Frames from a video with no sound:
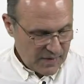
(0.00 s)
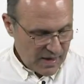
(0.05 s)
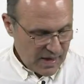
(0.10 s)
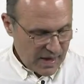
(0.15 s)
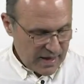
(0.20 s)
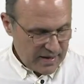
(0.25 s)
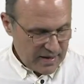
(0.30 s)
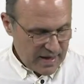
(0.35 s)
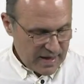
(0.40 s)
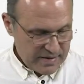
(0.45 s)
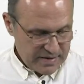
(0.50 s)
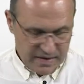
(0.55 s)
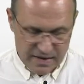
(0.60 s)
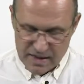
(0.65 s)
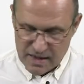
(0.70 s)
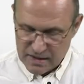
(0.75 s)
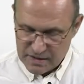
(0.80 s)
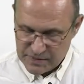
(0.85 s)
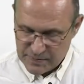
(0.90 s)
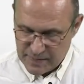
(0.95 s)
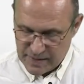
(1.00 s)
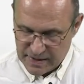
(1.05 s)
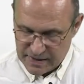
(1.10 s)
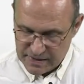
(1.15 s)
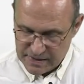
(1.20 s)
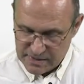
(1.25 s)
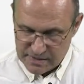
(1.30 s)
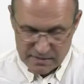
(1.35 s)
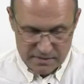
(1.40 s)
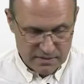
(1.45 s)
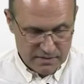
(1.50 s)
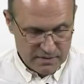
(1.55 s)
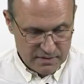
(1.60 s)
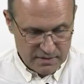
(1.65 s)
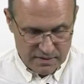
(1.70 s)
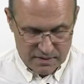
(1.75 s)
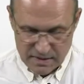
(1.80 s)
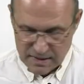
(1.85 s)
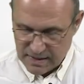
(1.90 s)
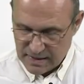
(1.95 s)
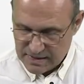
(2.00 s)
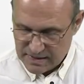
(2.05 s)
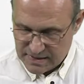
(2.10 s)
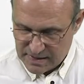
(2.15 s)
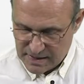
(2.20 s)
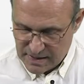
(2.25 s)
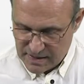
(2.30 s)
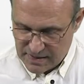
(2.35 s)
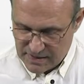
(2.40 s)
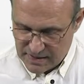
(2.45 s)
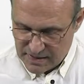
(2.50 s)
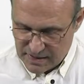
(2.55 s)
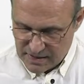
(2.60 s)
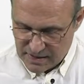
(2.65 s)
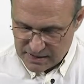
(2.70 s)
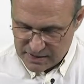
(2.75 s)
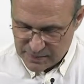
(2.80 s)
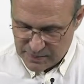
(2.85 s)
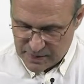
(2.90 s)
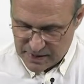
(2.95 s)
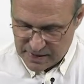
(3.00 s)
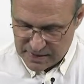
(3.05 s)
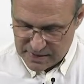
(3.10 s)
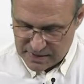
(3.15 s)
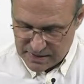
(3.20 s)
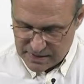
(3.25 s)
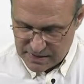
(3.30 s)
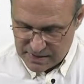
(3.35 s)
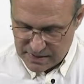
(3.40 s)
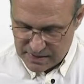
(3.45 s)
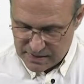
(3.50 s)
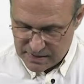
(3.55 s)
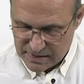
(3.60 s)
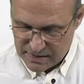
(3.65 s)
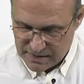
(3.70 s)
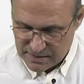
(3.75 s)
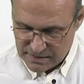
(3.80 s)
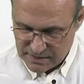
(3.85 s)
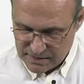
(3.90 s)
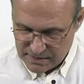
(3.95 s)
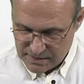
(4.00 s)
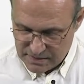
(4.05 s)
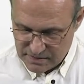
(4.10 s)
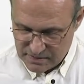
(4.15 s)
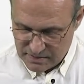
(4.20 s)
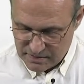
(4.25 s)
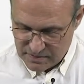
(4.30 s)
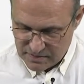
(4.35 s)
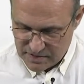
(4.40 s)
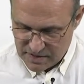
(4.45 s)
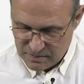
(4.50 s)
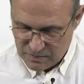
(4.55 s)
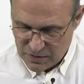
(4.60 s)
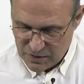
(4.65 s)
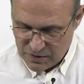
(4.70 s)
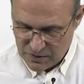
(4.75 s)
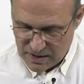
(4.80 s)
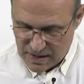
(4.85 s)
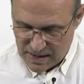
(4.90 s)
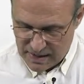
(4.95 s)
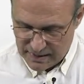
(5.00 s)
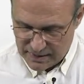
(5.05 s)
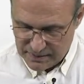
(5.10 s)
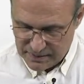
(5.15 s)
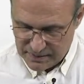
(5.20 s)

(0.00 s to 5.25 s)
and it has a null space. Let's say the null space is this, the blue line.